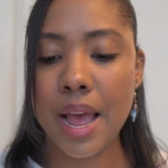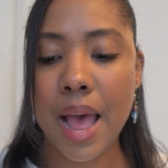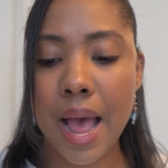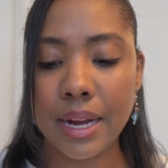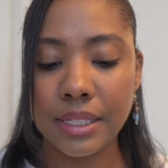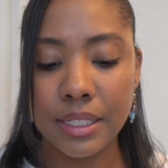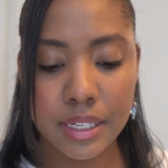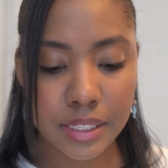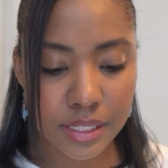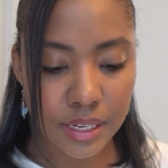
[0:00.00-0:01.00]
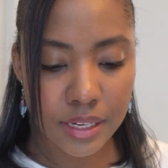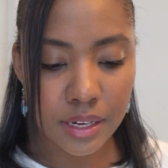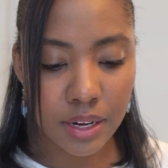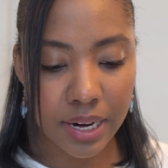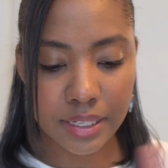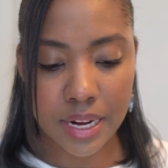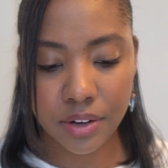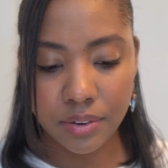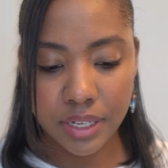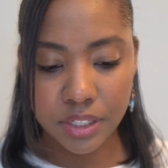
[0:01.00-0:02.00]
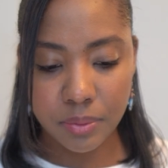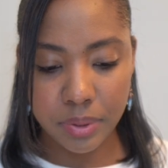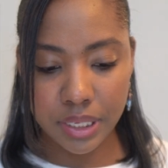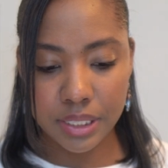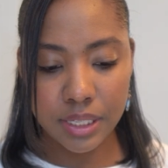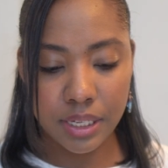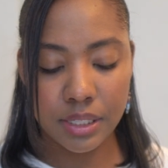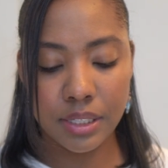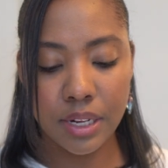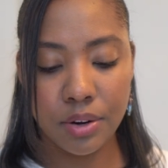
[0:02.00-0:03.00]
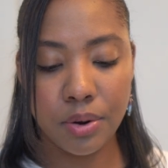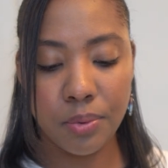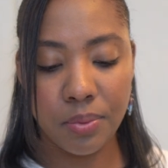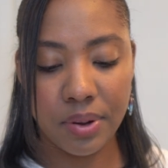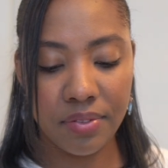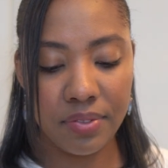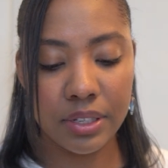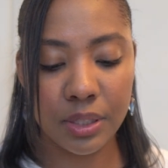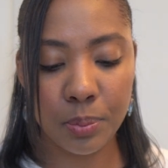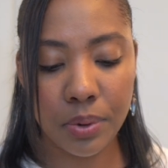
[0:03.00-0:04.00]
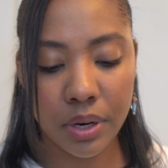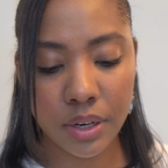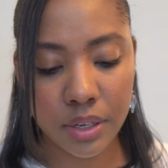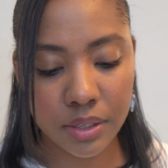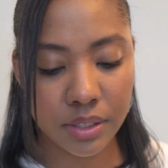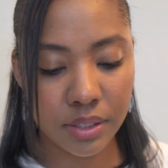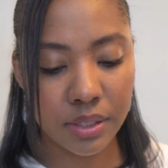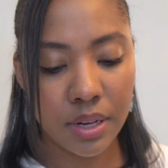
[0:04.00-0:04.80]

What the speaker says: accent and decoration pieces that go with this purse.